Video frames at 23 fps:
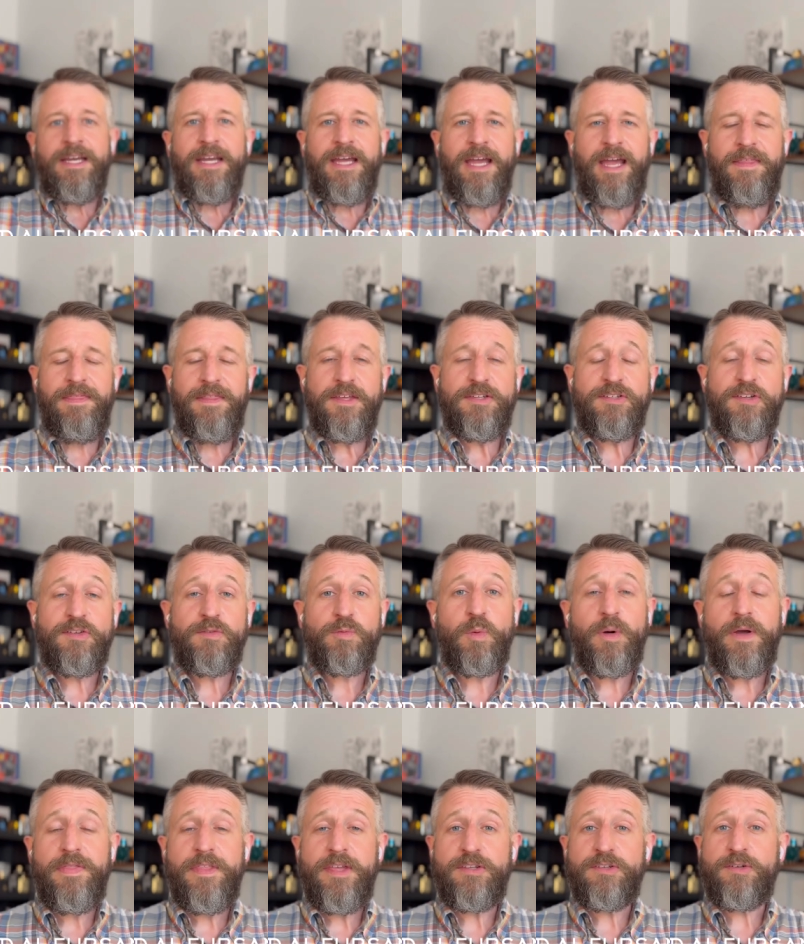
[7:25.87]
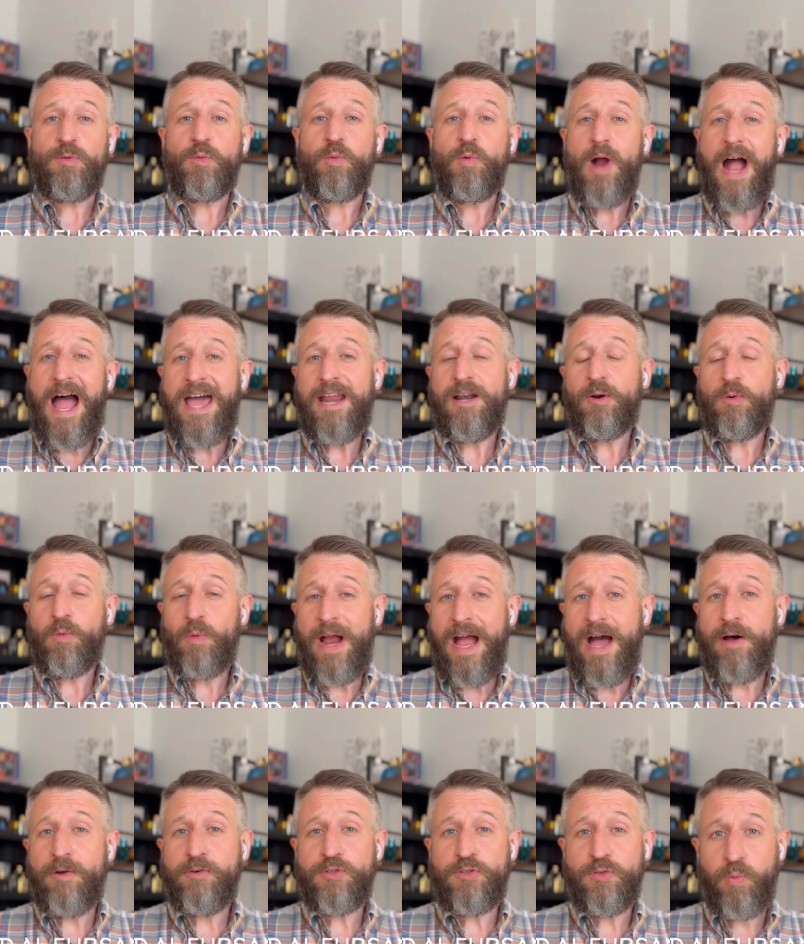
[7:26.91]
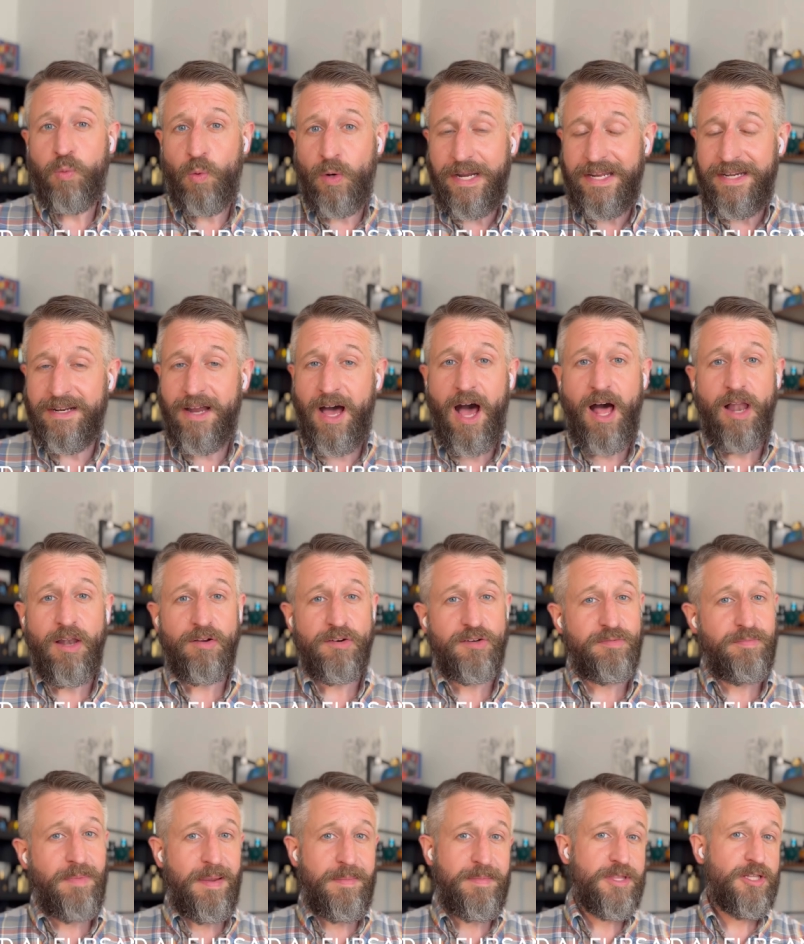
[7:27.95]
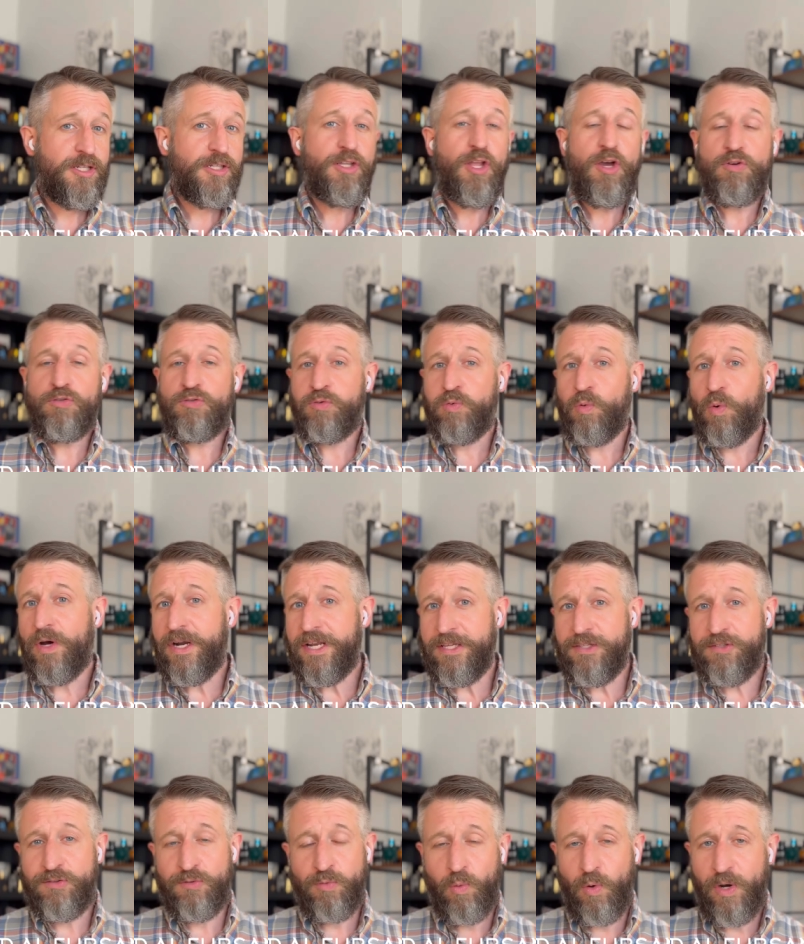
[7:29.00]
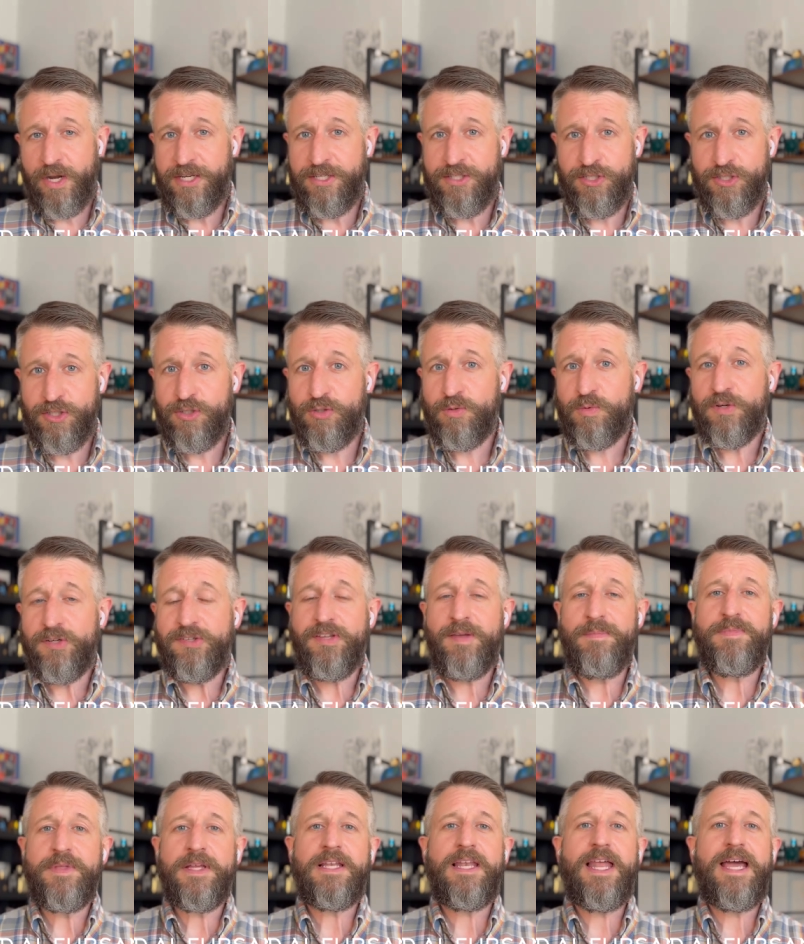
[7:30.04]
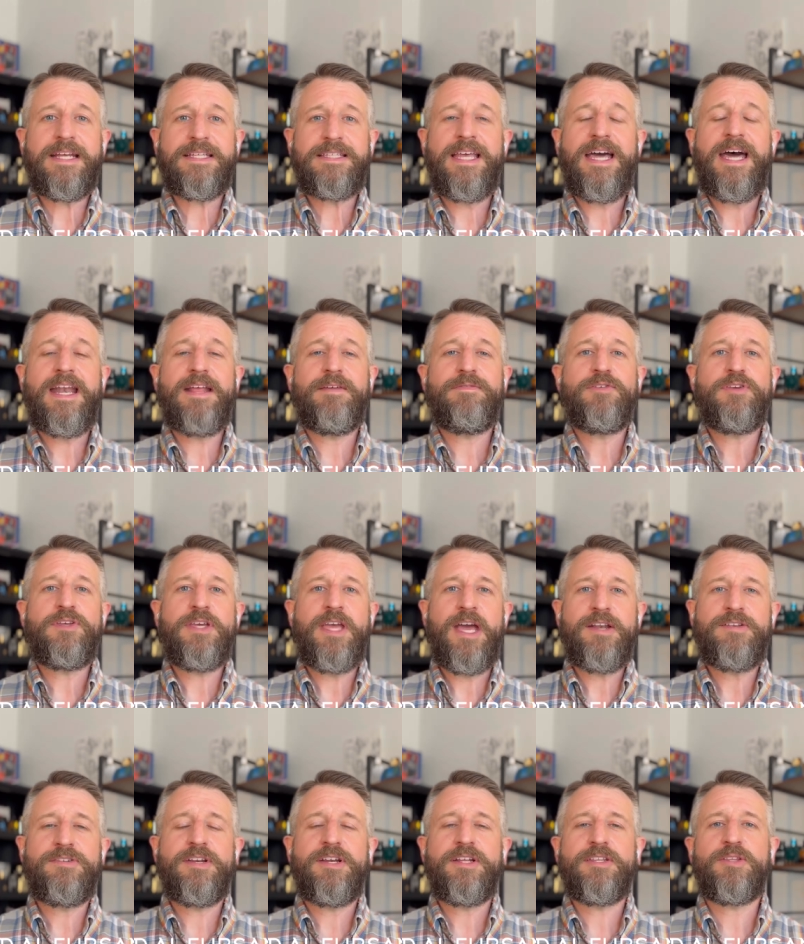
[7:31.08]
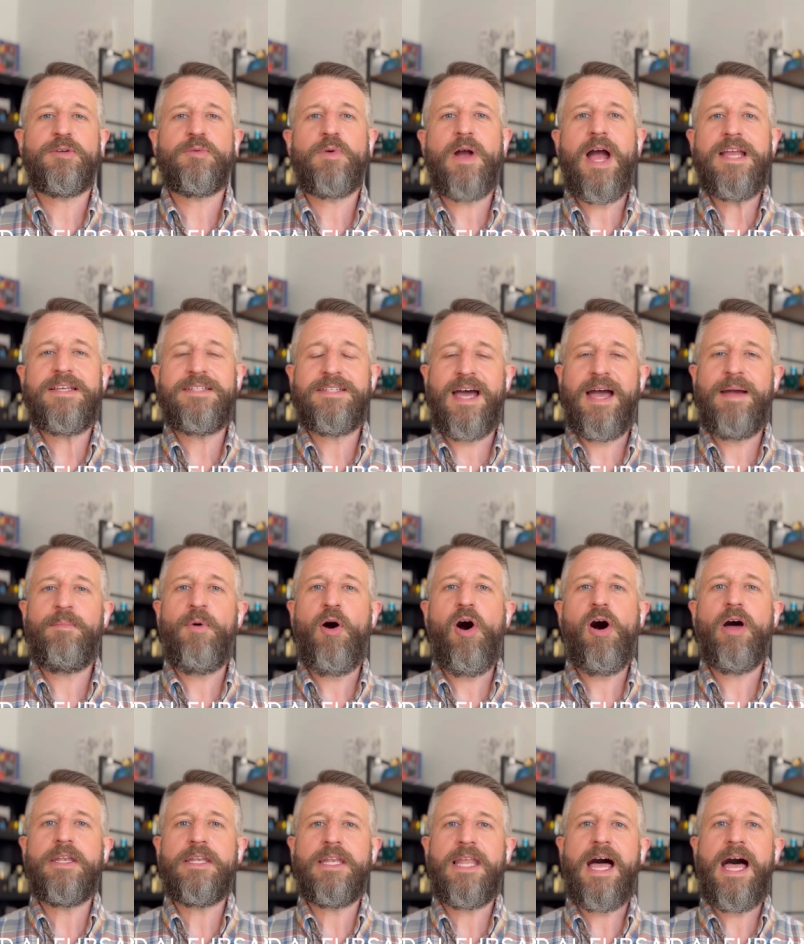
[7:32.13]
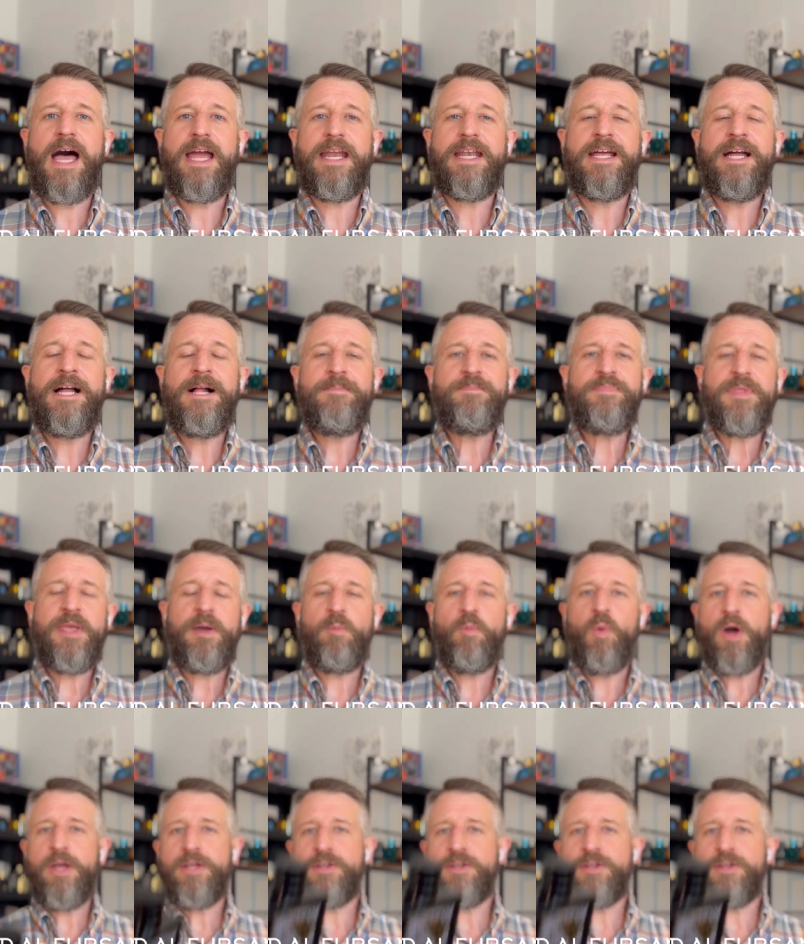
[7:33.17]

And this is one that's right around $20, maybe the low 20s, 22 or something like that if you catch it at the right time online. And what